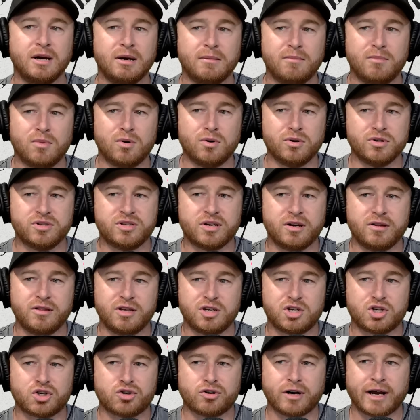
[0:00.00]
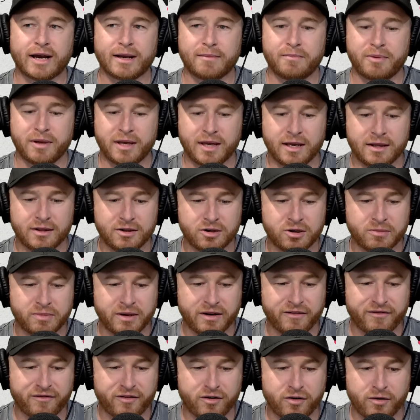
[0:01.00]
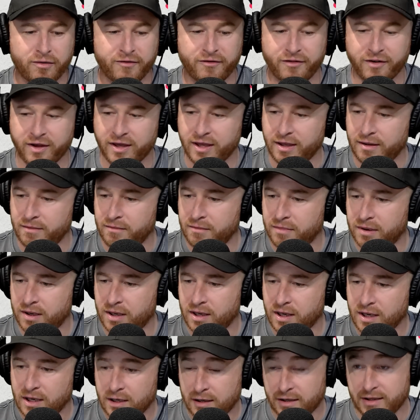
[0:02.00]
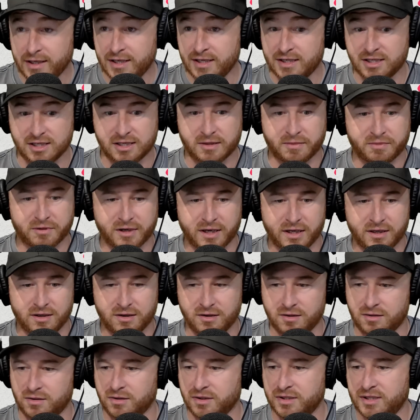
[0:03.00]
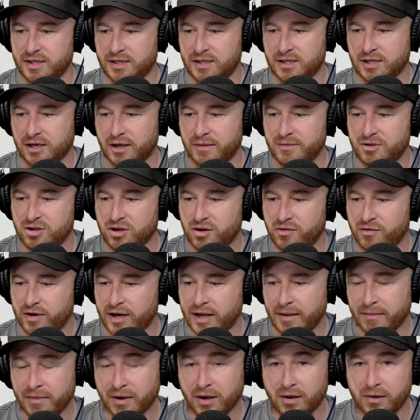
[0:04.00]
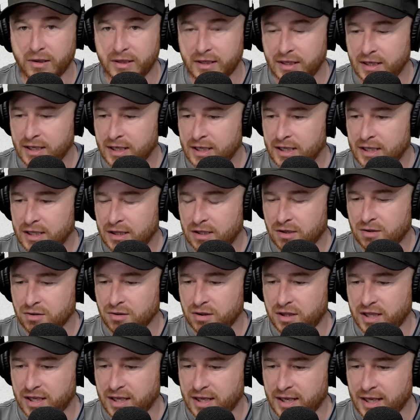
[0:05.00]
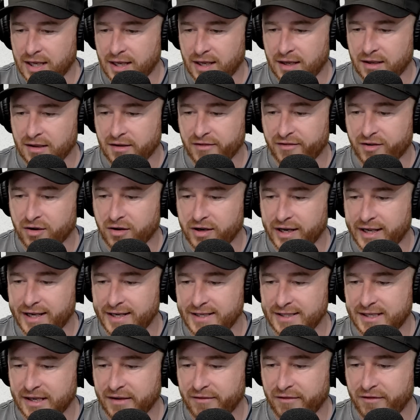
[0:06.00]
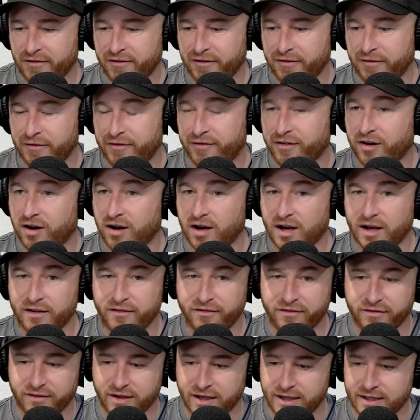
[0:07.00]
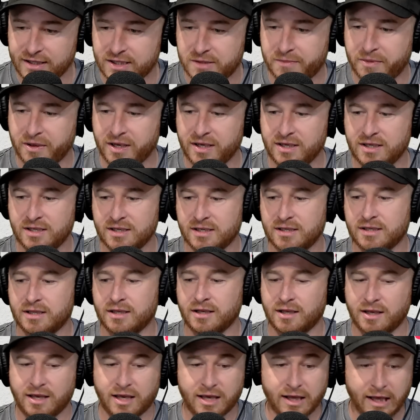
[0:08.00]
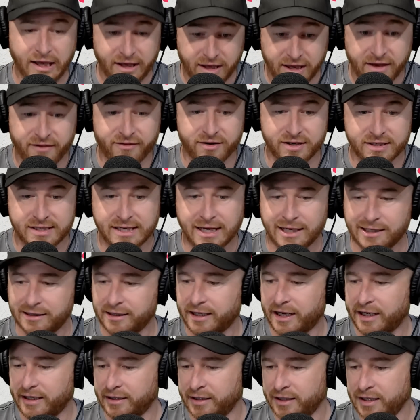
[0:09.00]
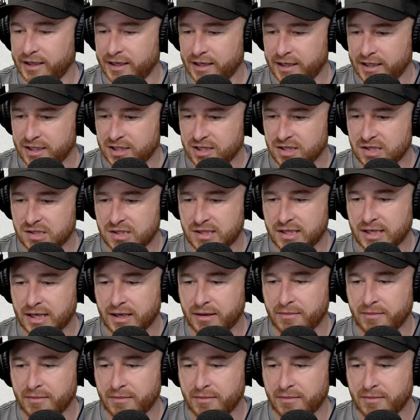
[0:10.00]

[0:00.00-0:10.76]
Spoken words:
more so the track being a little bit firm for him. But I think he's just a brand new horse this time, John Rambo. And the good thing here, you've got His Heaven from 5. It's been just given its head lately, and it just